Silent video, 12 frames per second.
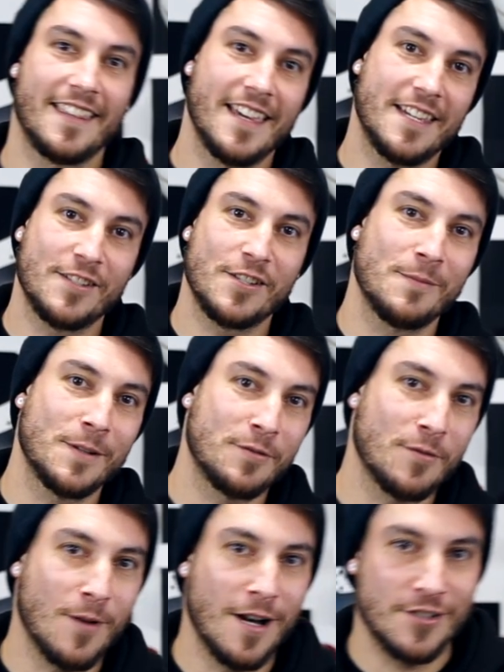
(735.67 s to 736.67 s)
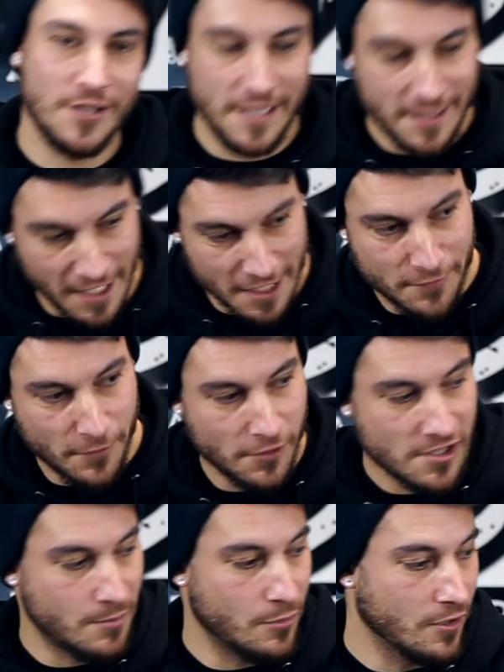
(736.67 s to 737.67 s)
Thank you so much for watching. Thanks for your
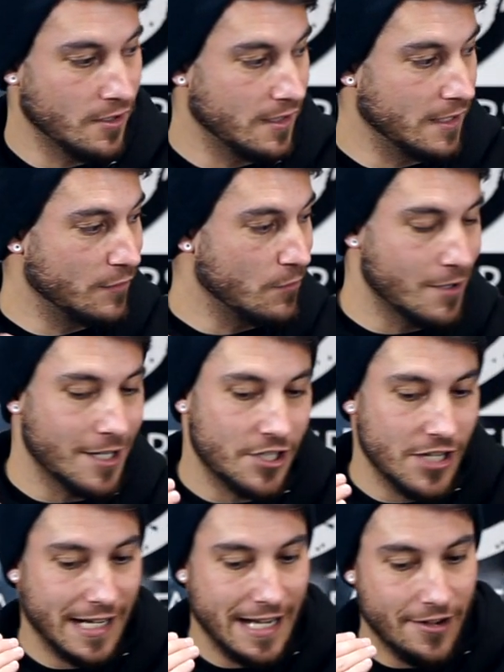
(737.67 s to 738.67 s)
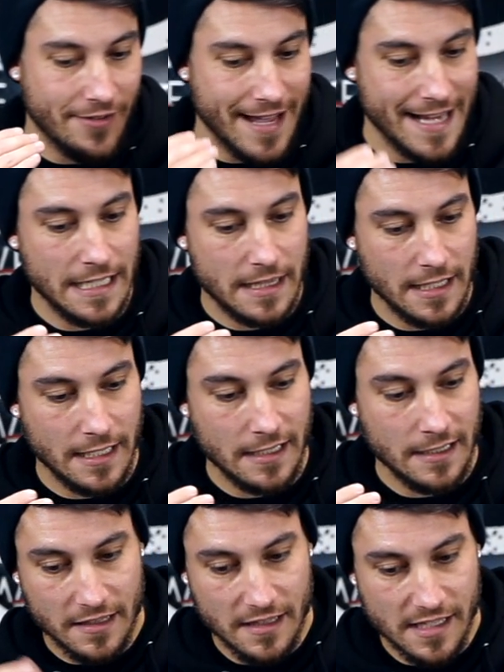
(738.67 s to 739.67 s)
support. If you want to check out
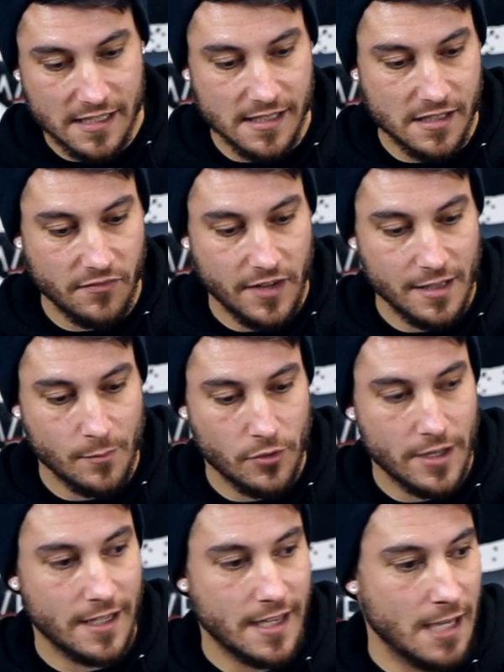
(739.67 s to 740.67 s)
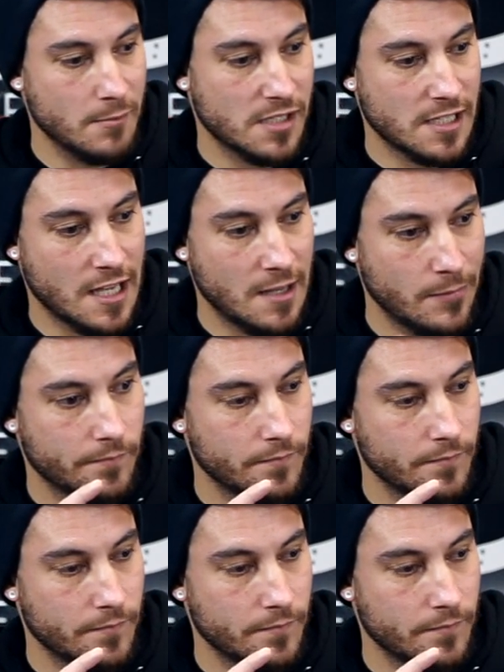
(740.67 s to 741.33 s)
anything, this is available at GameStop.